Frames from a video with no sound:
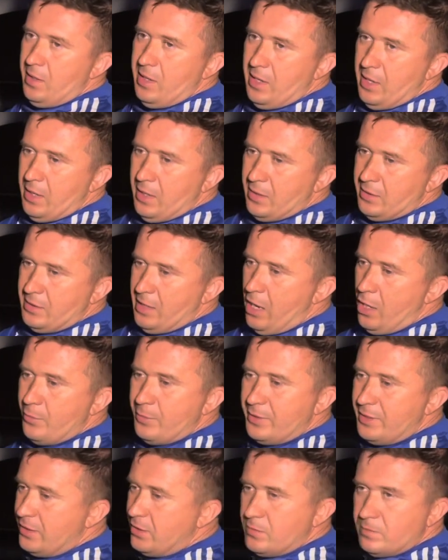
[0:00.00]
and I
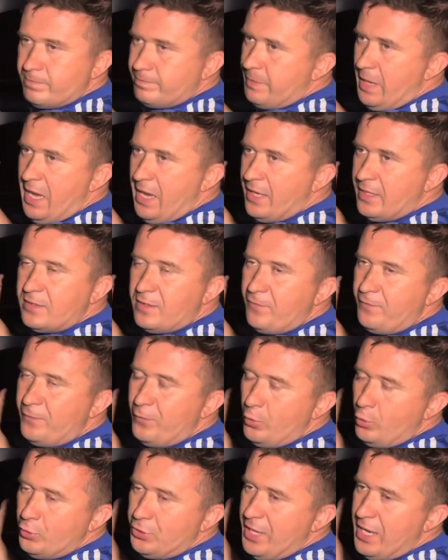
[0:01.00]
already had the
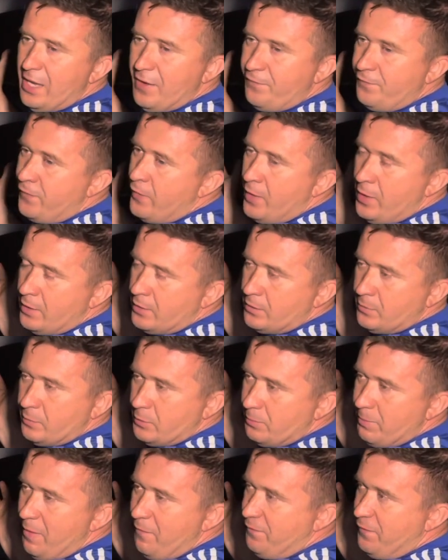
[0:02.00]
full day of fun with
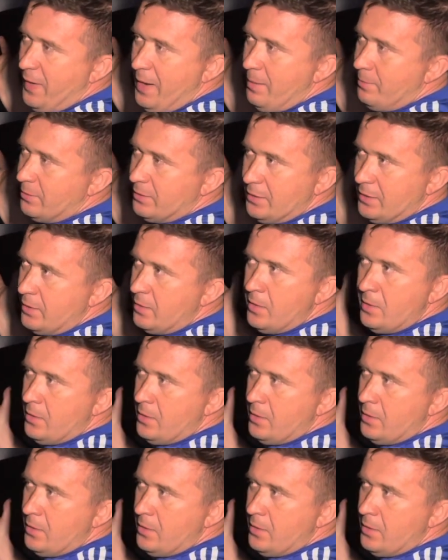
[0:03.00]
my family.